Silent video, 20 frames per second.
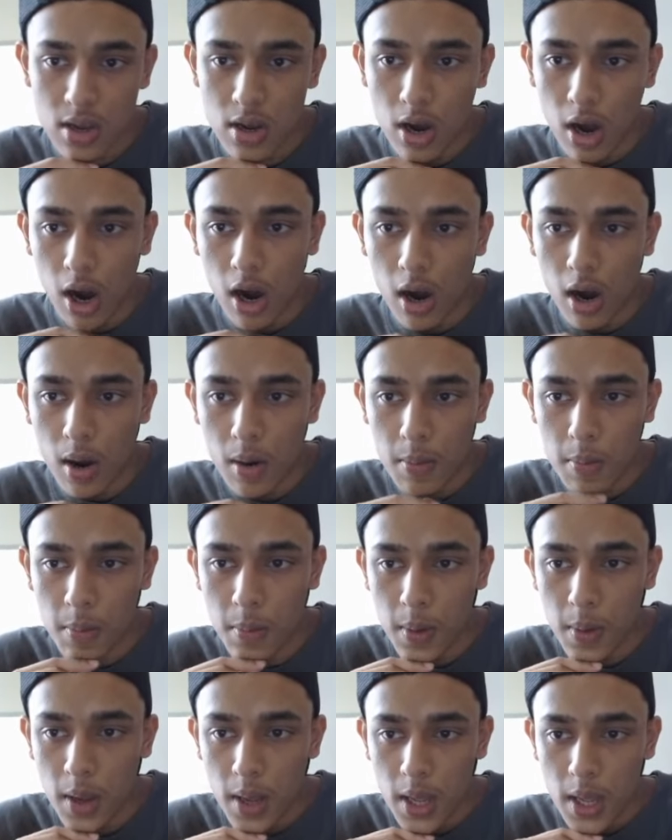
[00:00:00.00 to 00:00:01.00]

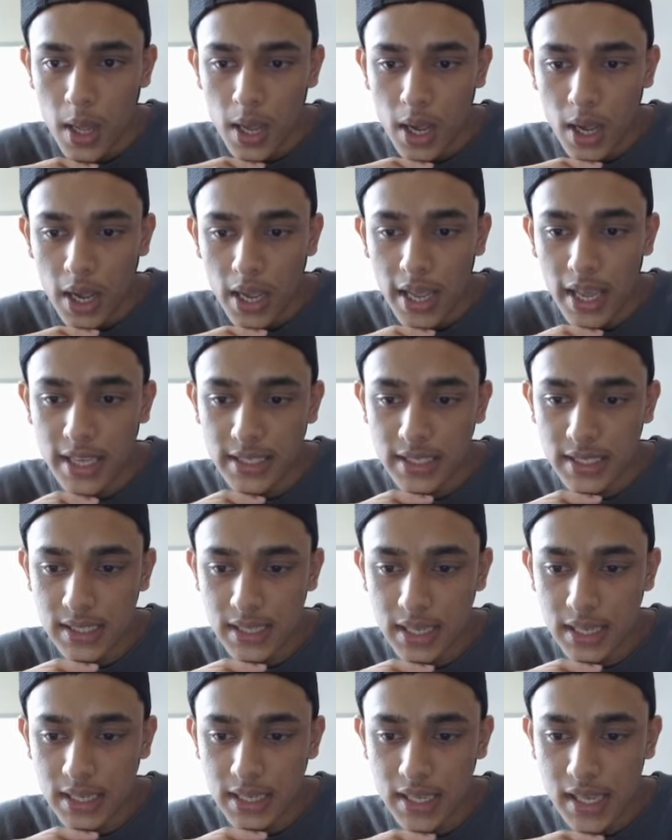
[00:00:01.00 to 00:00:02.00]
Um, is
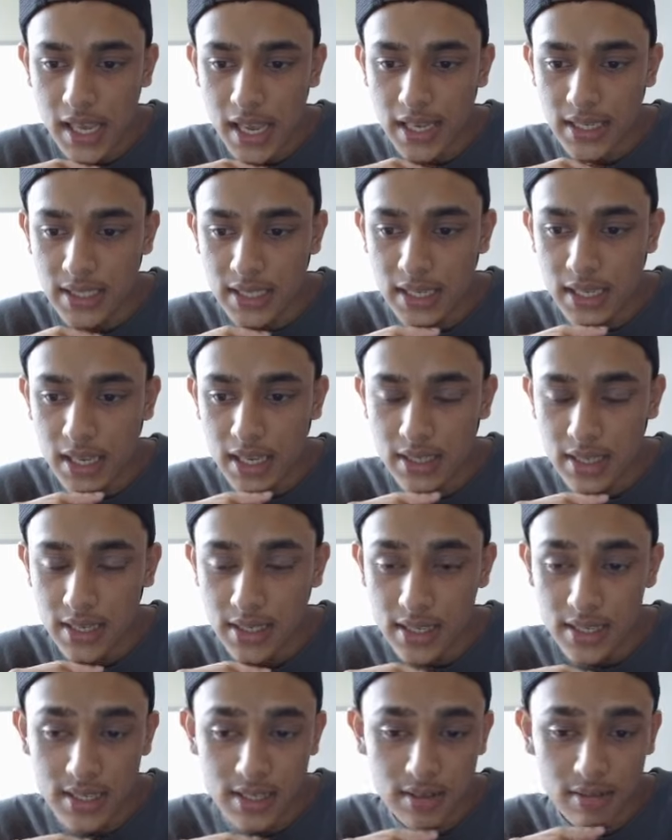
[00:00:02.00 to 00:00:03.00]
it is it is
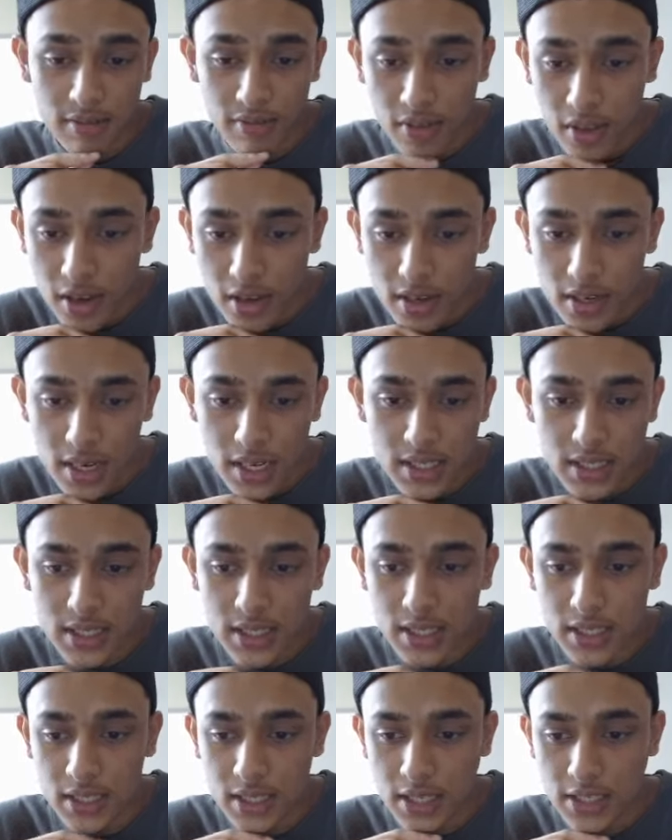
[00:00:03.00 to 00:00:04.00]
it severe? Is
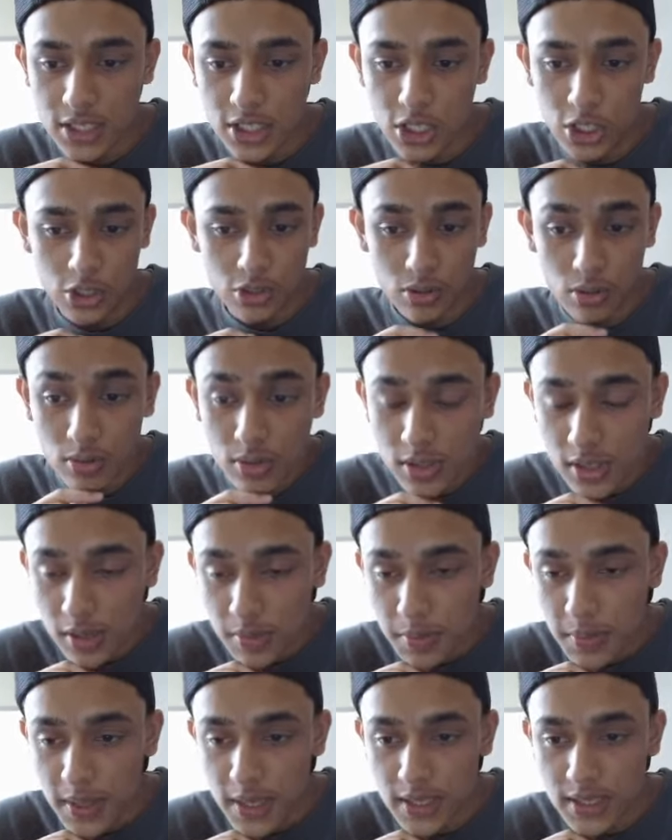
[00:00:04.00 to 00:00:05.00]
it is it
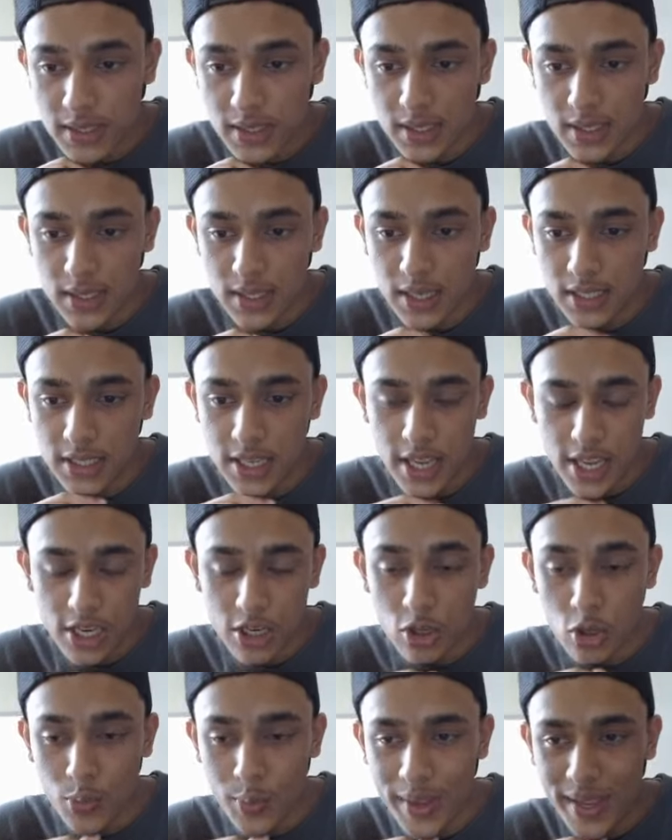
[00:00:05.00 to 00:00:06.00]
gruesome? Is it is it
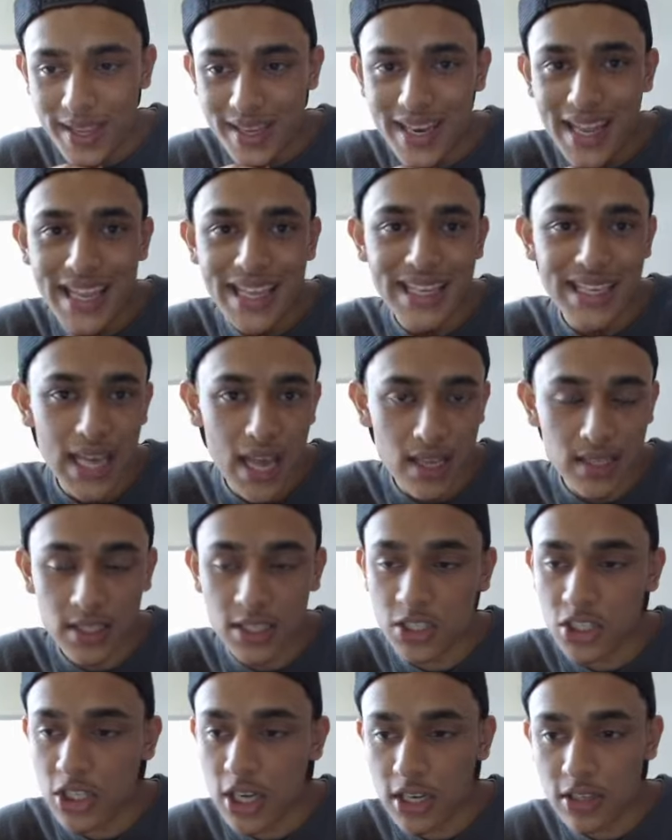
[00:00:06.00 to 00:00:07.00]
inhumane? Yes, it
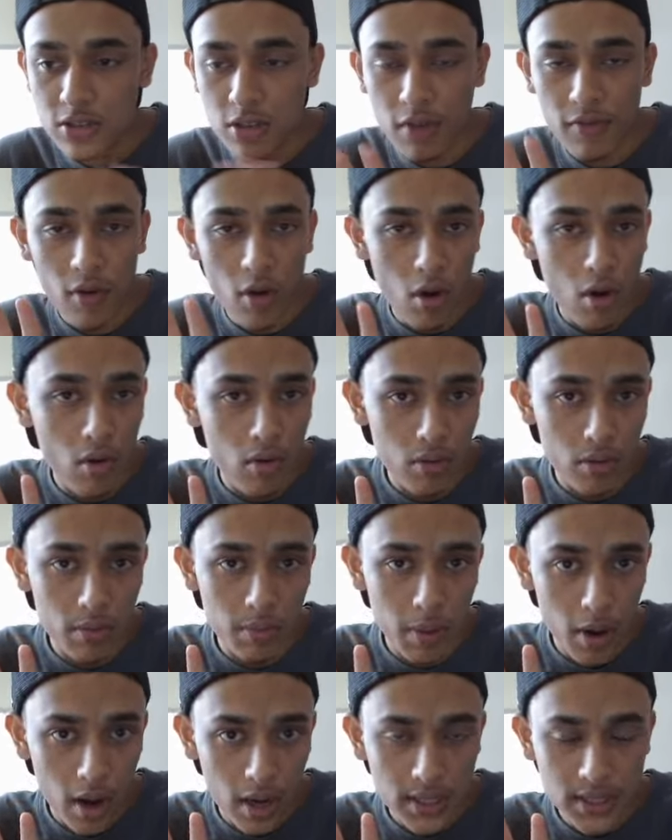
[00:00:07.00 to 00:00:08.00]
checks off all the
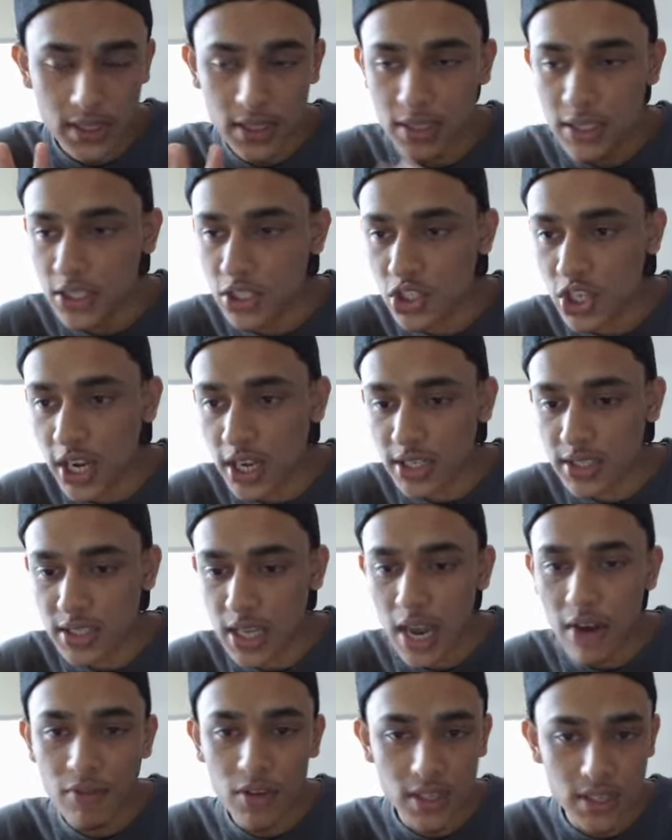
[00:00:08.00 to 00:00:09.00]
boxes. It checks
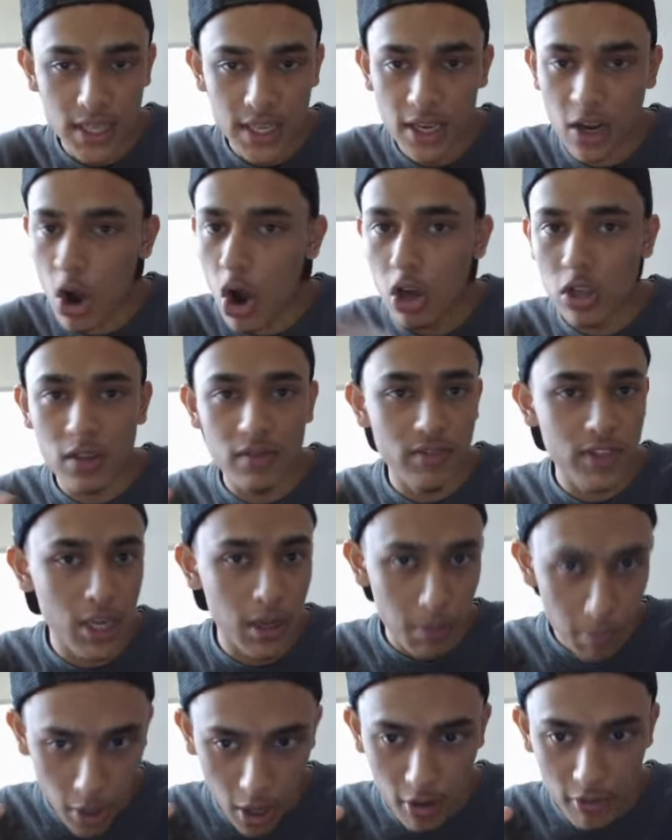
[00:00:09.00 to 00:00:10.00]
everything, all of the
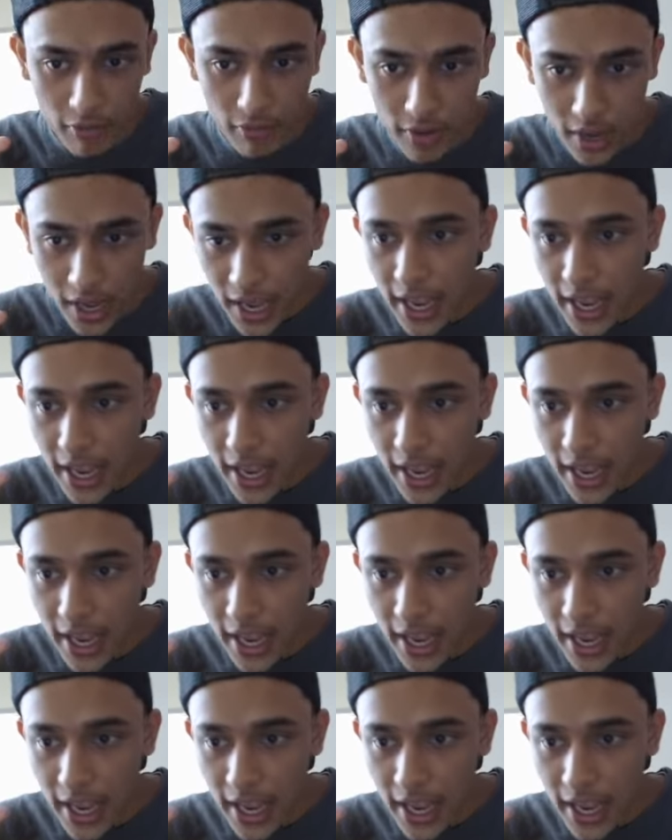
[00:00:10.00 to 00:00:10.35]
above.